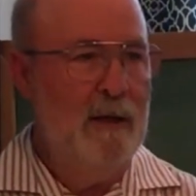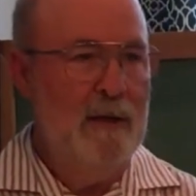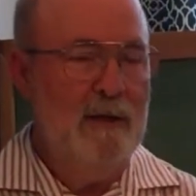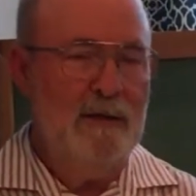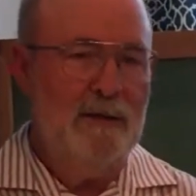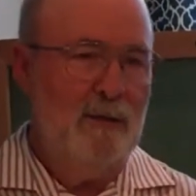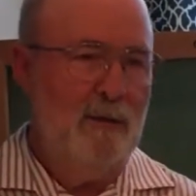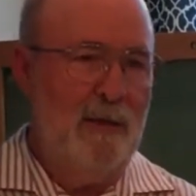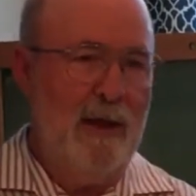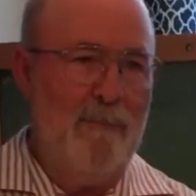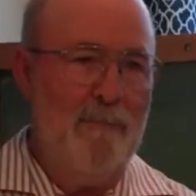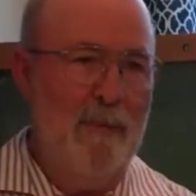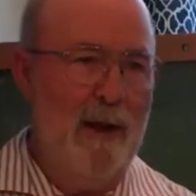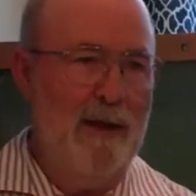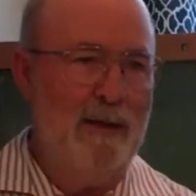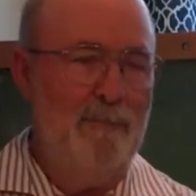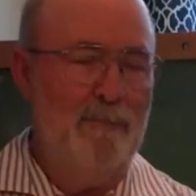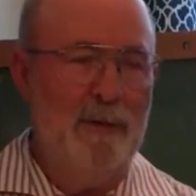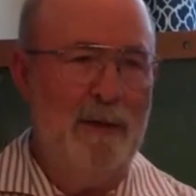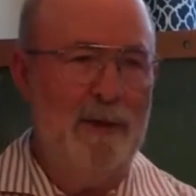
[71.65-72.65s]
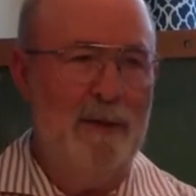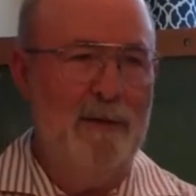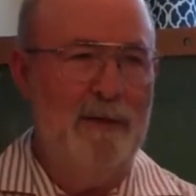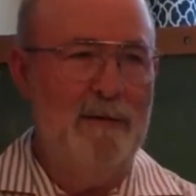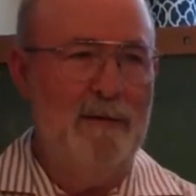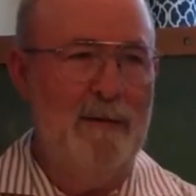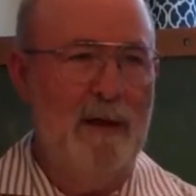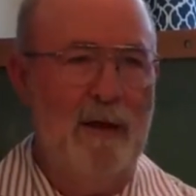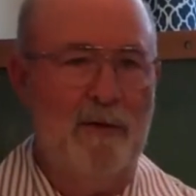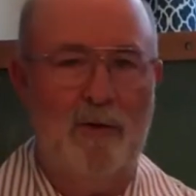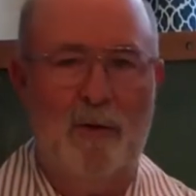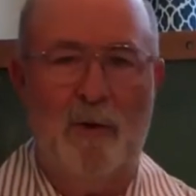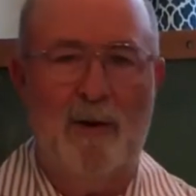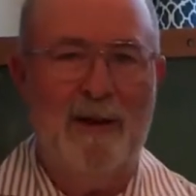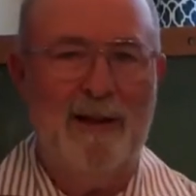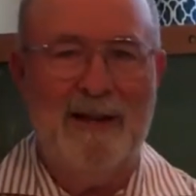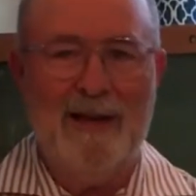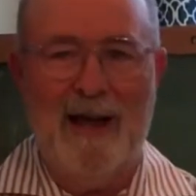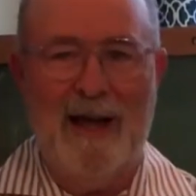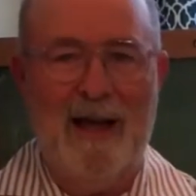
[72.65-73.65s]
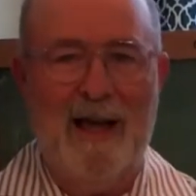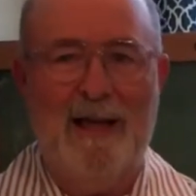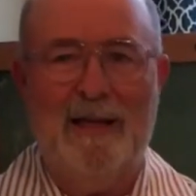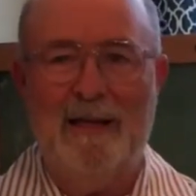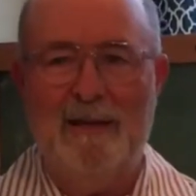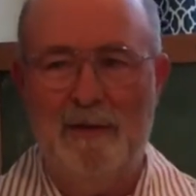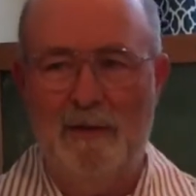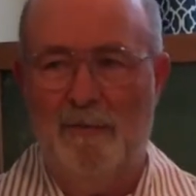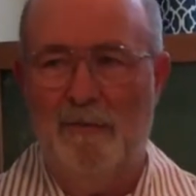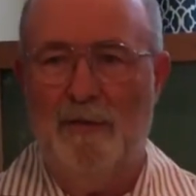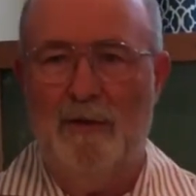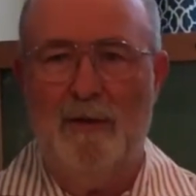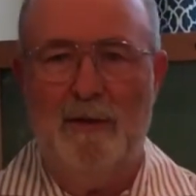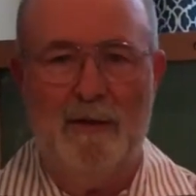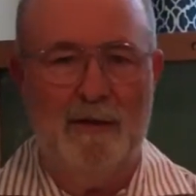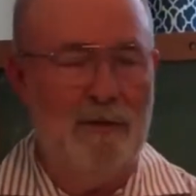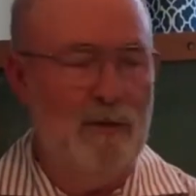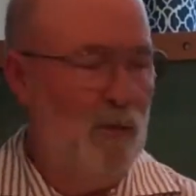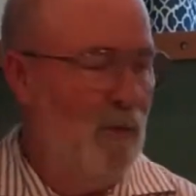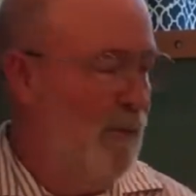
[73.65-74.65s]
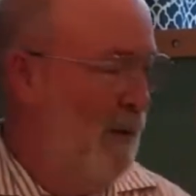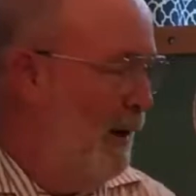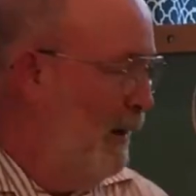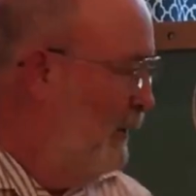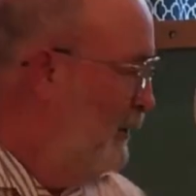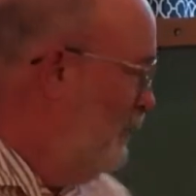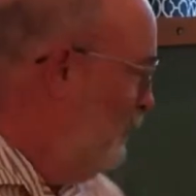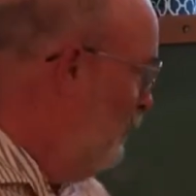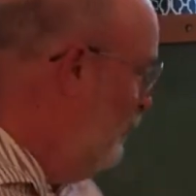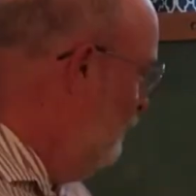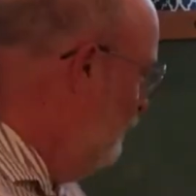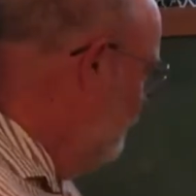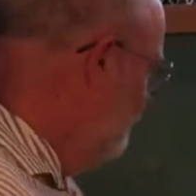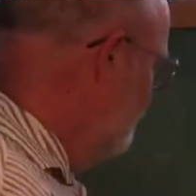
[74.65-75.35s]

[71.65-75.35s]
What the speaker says: So that might be another kind of thing that you might do.